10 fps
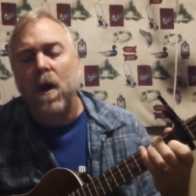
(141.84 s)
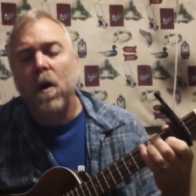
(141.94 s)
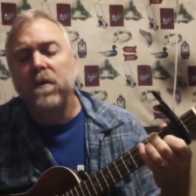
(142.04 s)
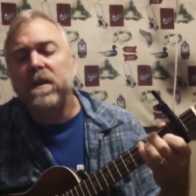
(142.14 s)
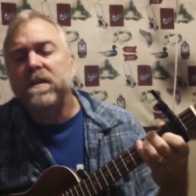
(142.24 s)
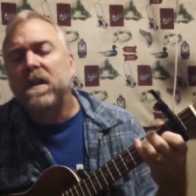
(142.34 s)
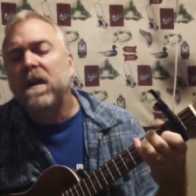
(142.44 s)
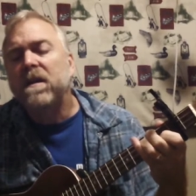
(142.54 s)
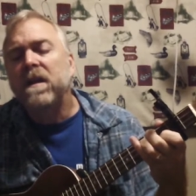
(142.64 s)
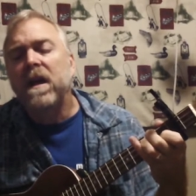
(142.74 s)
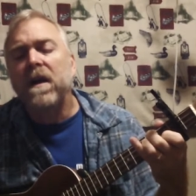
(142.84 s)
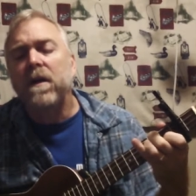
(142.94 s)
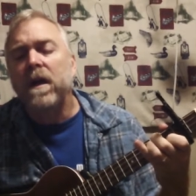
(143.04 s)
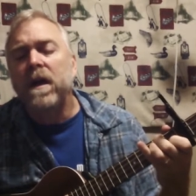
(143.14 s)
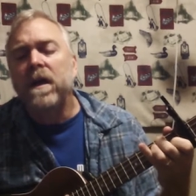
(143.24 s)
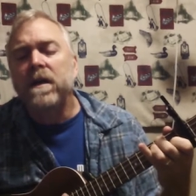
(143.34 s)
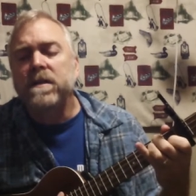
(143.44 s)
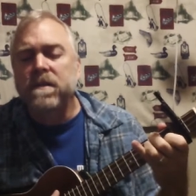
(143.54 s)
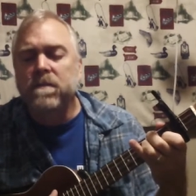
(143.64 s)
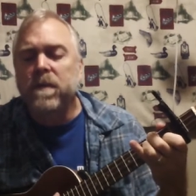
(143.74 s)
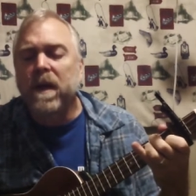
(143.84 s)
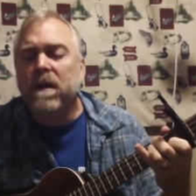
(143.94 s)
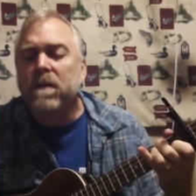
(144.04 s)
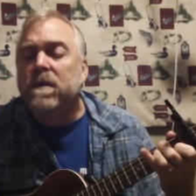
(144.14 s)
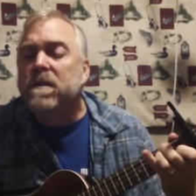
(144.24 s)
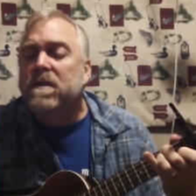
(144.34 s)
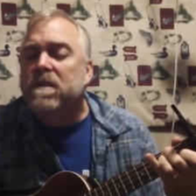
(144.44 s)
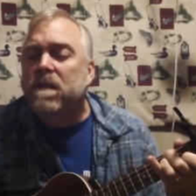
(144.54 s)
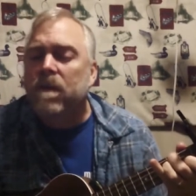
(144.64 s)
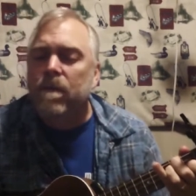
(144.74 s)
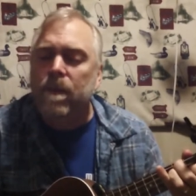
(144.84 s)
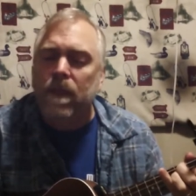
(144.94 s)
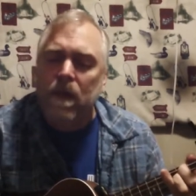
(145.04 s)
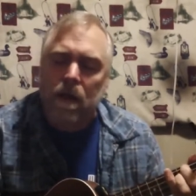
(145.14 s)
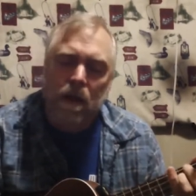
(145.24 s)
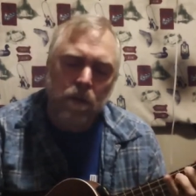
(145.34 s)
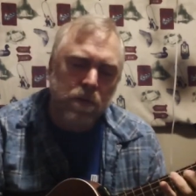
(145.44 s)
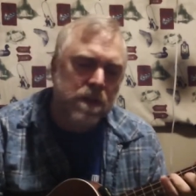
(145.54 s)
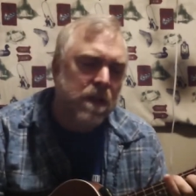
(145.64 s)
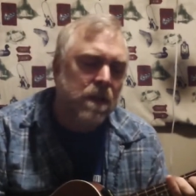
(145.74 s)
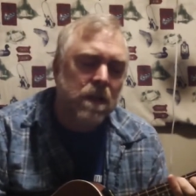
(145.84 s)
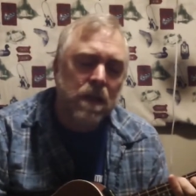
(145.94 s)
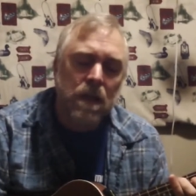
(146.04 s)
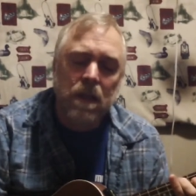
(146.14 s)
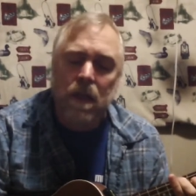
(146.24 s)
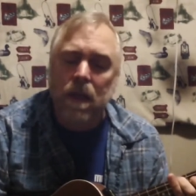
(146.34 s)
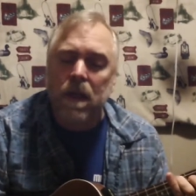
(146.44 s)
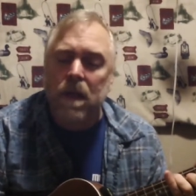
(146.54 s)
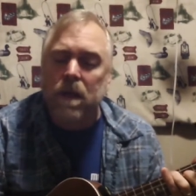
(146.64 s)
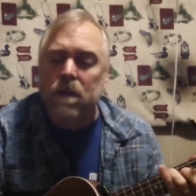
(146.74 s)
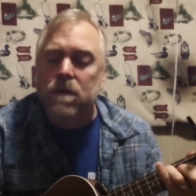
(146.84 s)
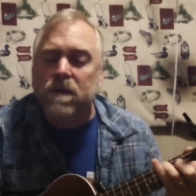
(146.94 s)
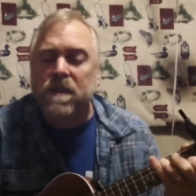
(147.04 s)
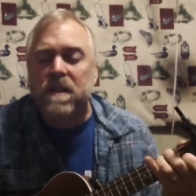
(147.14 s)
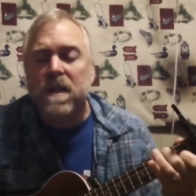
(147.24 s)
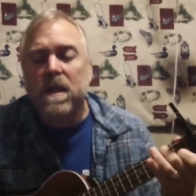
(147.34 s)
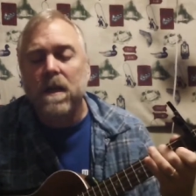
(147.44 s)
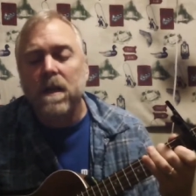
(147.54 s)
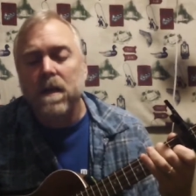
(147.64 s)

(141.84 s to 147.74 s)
Oh, they turn their heads embarrassed, pretending they don't see.